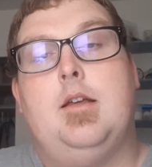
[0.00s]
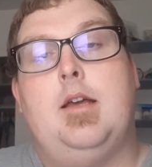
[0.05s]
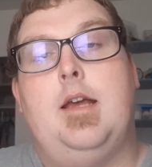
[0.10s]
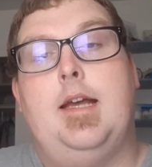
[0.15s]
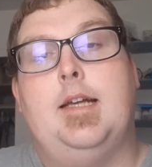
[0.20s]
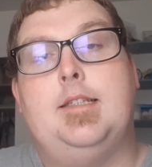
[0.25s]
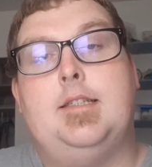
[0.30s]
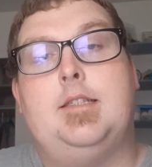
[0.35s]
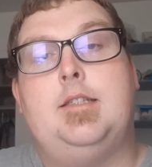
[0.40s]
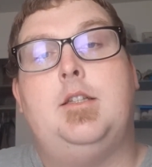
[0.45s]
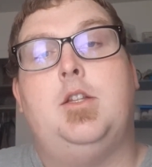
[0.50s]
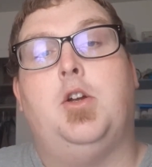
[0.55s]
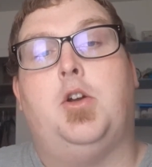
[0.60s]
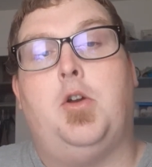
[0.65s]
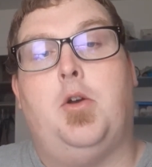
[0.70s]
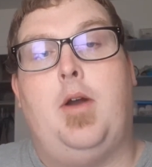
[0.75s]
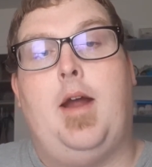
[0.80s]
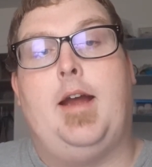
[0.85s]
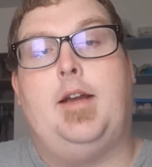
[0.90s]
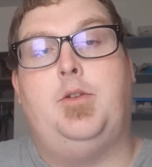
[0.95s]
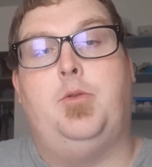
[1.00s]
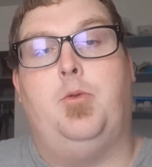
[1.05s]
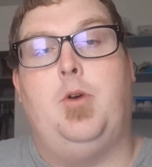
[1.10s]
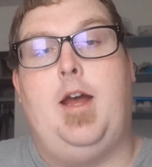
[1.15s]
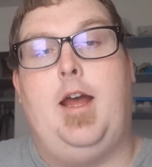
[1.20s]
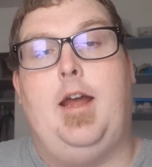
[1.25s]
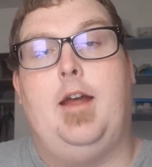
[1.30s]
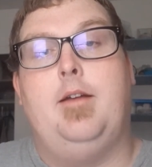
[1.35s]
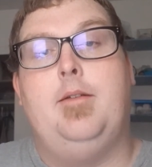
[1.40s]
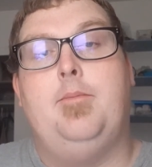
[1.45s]
is the correct
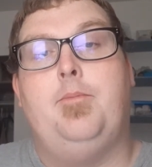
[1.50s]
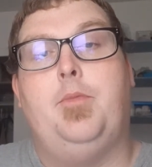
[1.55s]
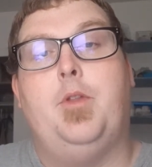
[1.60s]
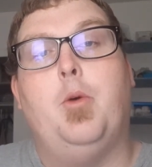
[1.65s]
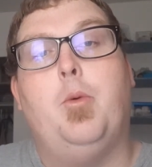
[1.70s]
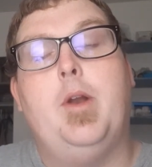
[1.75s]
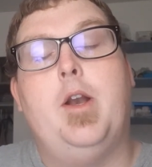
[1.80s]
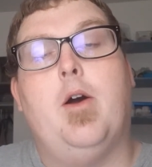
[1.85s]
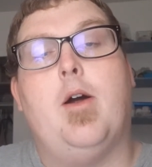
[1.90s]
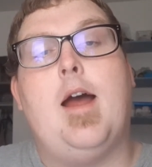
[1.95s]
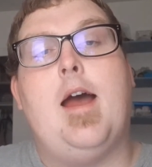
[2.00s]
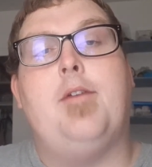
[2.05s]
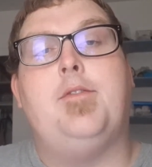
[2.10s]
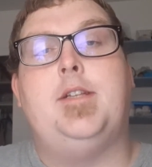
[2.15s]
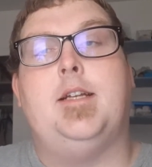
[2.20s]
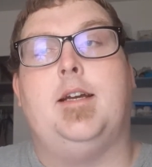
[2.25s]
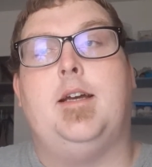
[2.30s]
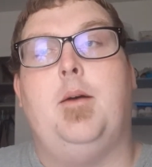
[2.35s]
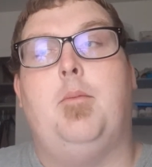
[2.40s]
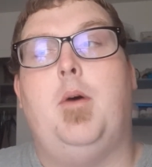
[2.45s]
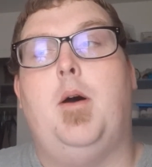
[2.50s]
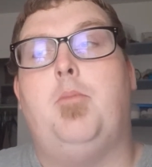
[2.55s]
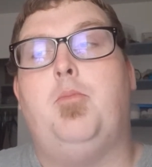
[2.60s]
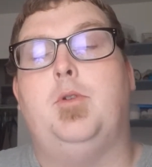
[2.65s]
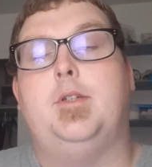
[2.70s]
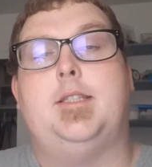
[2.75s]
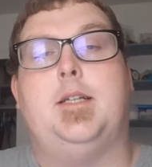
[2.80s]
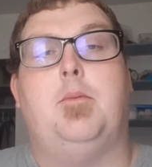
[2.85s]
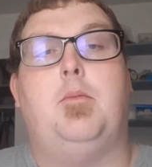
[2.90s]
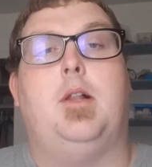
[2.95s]
way. That we don't have to come up
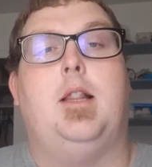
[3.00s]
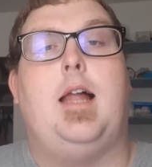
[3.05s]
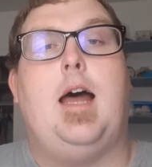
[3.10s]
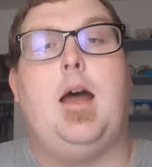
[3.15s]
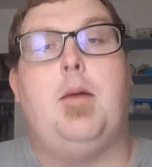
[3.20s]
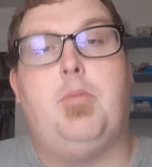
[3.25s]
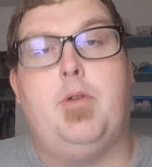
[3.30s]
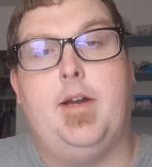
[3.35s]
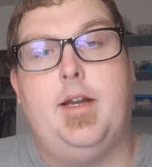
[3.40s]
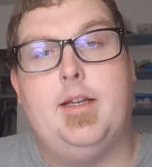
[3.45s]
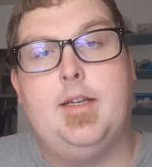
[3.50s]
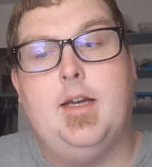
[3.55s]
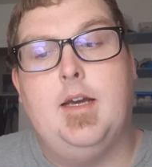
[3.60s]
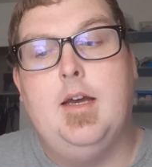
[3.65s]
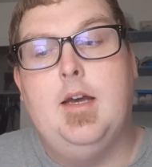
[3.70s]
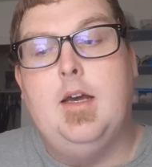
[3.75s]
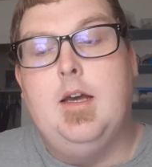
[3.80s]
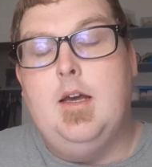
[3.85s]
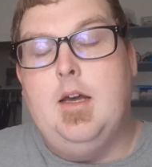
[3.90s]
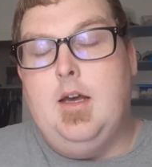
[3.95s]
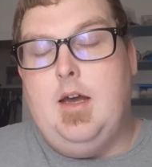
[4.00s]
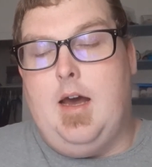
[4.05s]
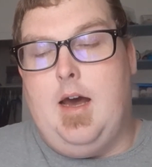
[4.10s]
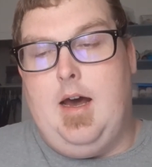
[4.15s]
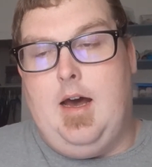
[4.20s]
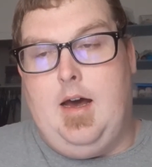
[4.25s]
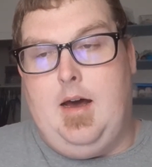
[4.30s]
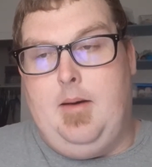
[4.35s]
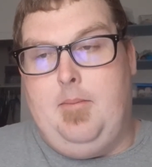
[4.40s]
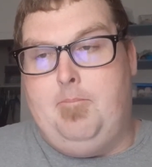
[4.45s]
with some elaborate
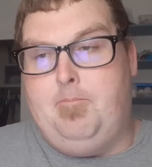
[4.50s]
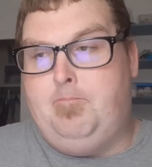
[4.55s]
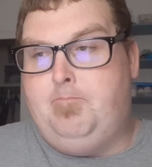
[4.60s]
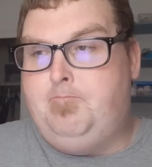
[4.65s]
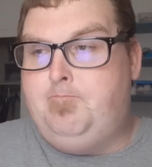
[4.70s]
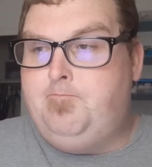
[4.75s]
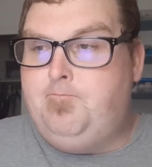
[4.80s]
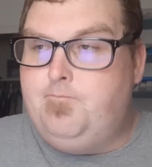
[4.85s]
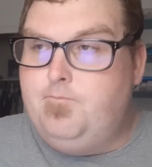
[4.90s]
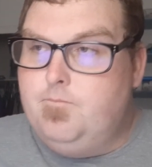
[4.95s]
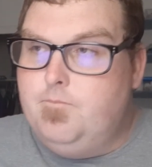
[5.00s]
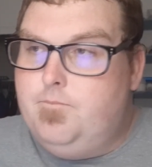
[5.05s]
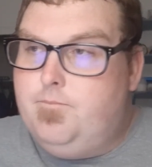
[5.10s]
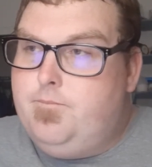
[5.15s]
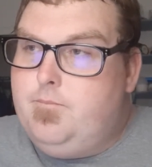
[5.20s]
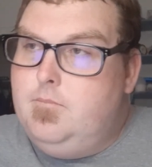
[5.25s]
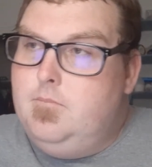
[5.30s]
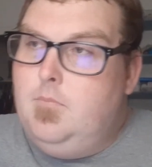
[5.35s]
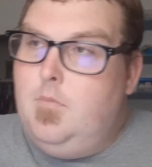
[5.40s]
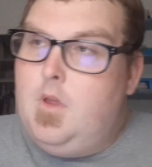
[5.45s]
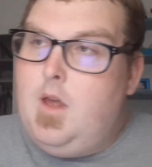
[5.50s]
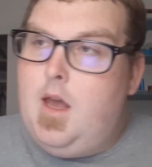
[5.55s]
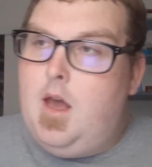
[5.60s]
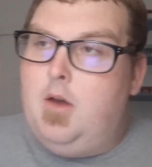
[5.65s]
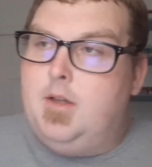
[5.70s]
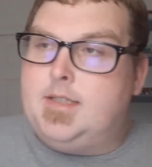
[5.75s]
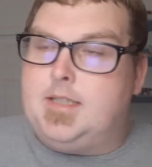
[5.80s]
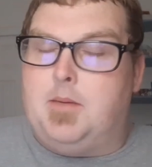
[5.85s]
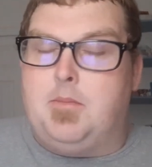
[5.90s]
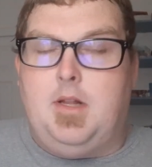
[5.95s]
um,
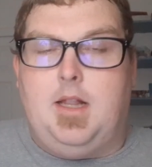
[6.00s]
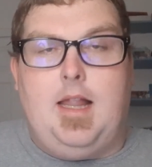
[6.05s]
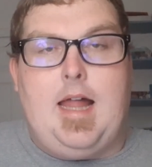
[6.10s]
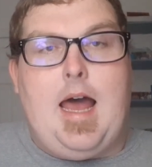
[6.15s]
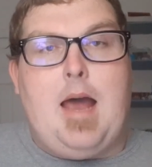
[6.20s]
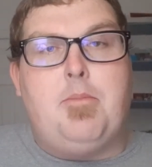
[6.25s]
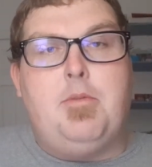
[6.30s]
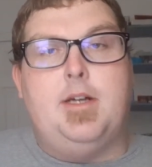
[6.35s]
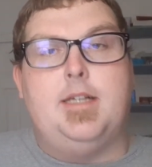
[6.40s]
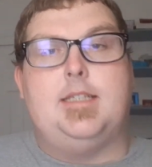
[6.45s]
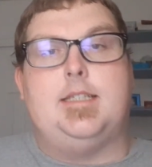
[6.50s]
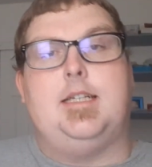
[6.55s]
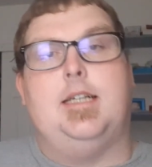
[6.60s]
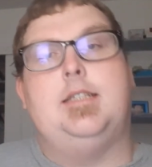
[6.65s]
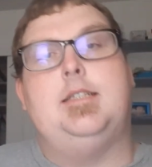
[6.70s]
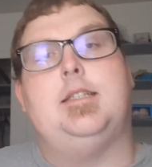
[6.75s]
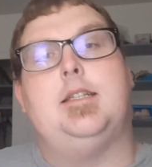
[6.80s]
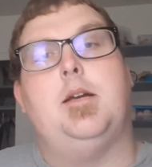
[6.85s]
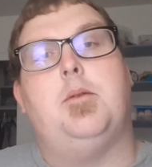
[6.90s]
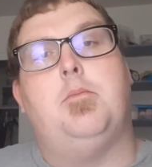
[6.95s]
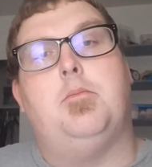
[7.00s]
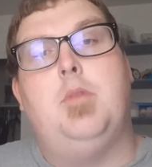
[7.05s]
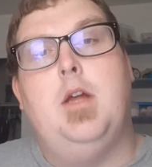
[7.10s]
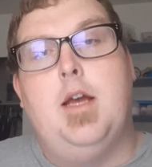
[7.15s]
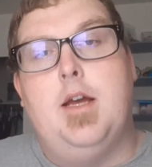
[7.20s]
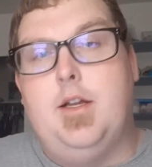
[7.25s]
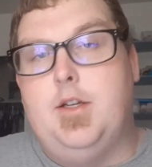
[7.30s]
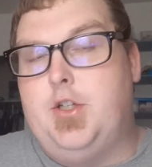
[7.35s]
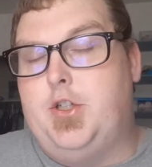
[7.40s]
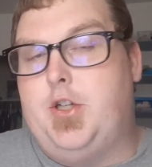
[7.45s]
some elaborate system
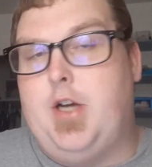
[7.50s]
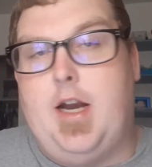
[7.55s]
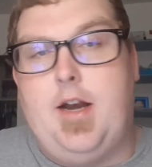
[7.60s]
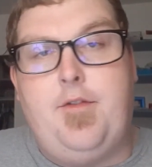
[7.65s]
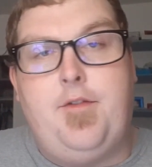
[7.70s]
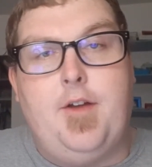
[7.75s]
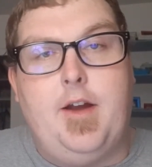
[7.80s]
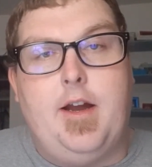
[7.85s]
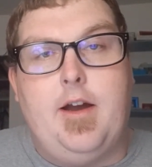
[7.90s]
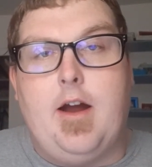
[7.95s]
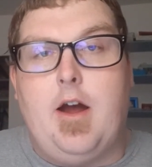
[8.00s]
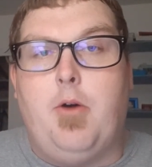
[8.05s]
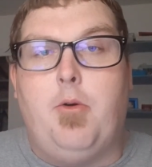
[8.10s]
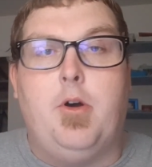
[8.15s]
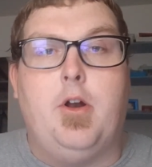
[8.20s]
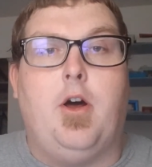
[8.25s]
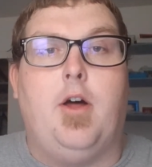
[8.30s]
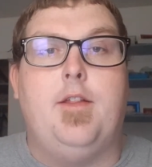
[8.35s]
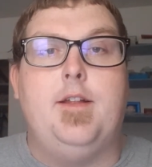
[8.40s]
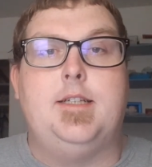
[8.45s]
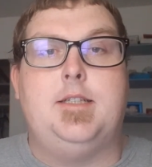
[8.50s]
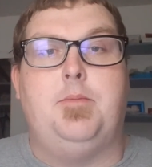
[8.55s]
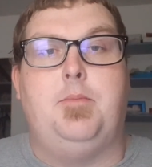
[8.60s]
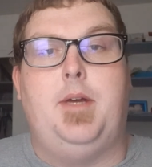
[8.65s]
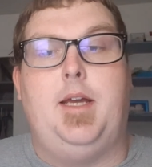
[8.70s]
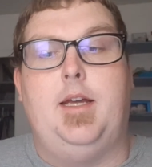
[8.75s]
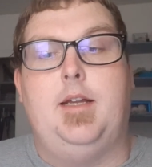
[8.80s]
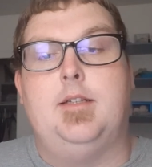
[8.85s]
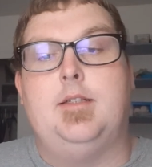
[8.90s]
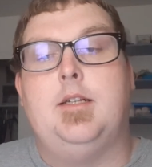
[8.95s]
to try to figure out what all this
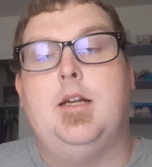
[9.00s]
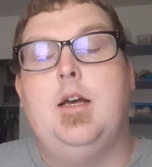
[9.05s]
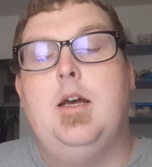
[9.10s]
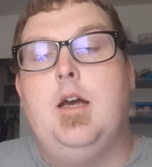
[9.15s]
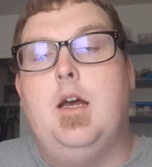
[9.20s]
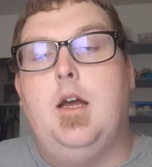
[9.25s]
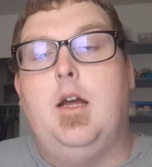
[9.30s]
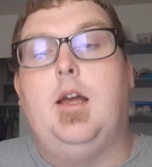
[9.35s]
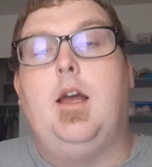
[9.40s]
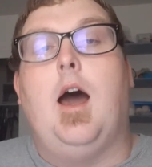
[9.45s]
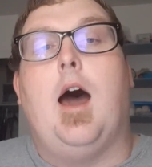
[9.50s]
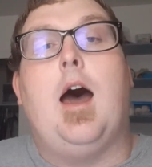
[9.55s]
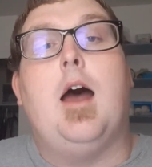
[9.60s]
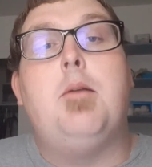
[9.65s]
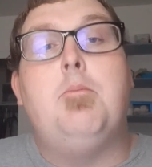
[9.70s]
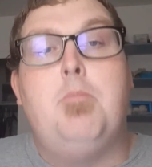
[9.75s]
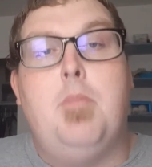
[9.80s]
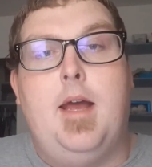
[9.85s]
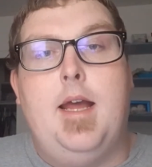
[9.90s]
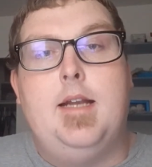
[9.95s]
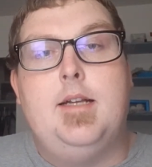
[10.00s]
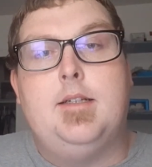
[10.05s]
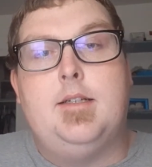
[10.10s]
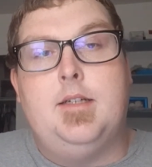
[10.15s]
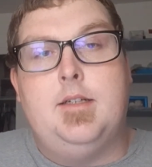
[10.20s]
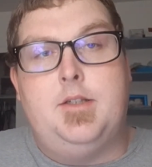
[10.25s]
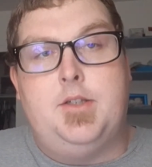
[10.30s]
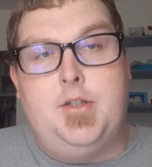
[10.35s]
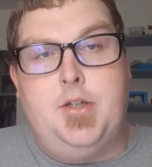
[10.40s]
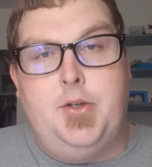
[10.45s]
means. God meant
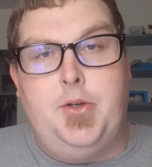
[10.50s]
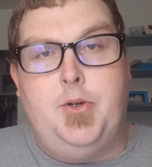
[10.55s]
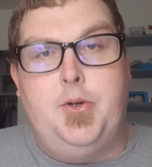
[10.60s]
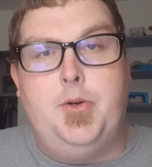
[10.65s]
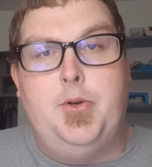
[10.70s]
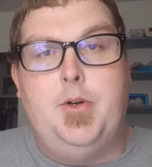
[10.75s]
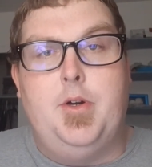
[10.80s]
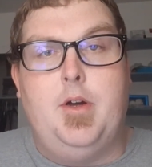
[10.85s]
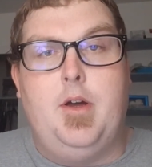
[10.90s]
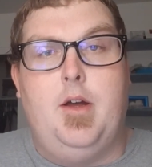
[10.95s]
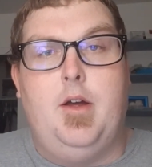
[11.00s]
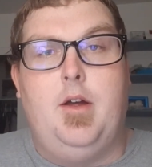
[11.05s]
to